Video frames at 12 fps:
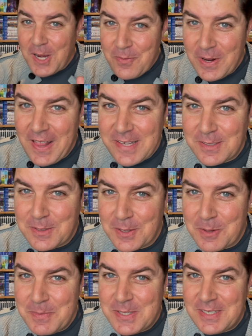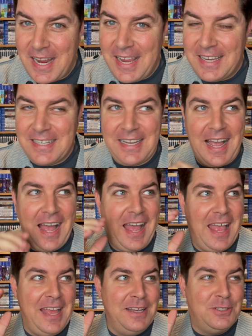realized this little mistake,
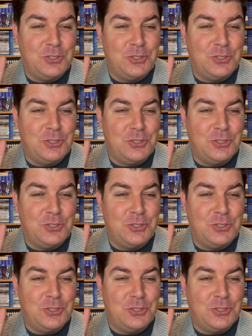I